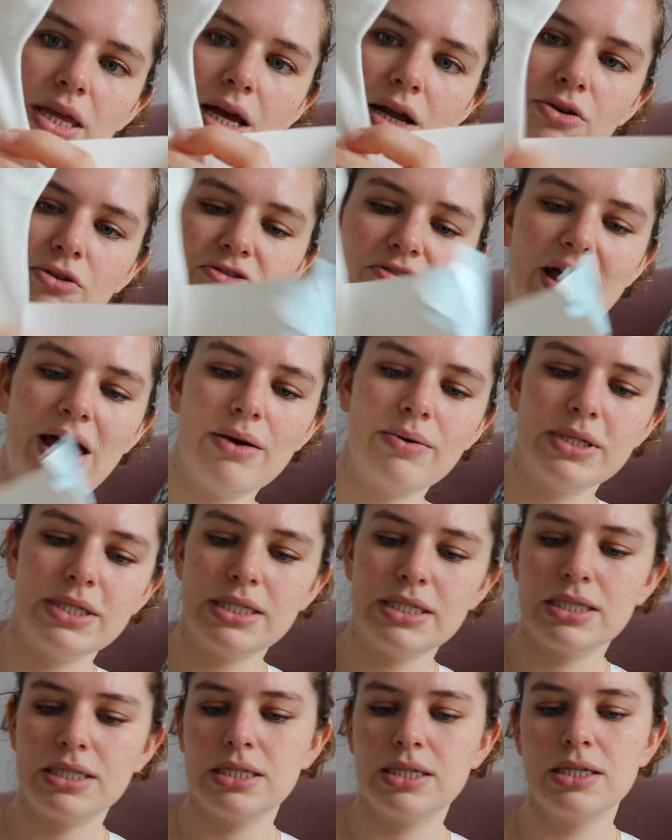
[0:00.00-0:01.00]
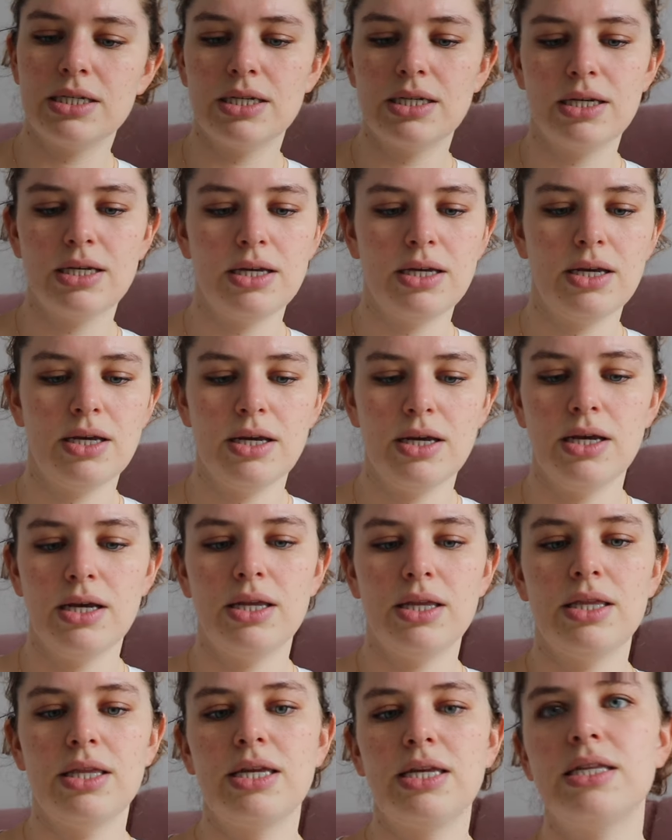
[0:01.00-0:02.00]
yellow flowers,
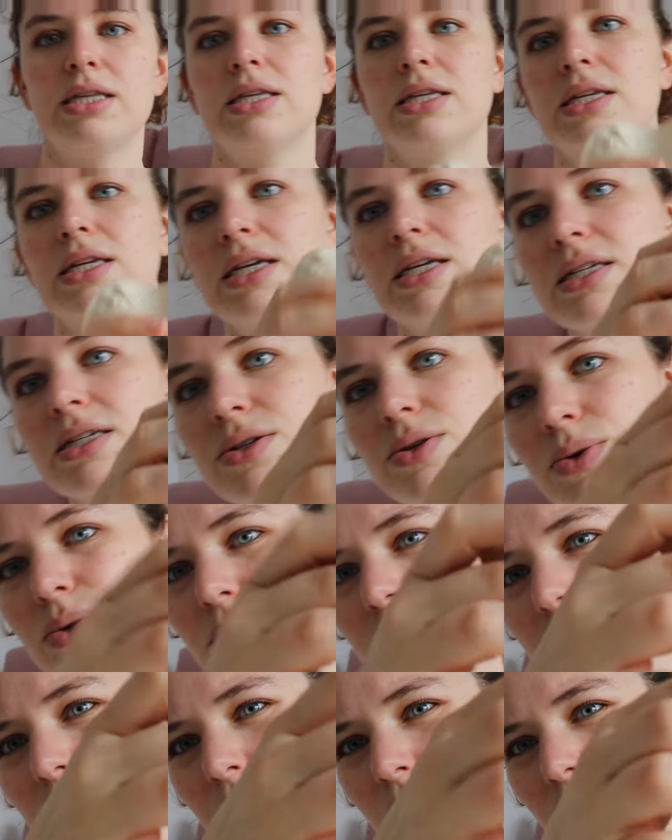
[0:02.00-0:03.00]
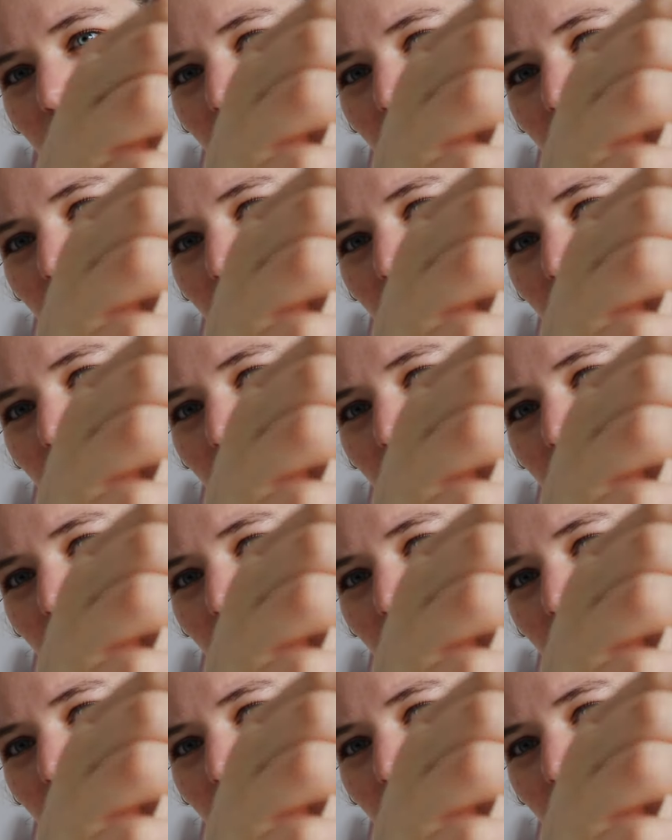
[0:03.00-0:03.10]
then there's those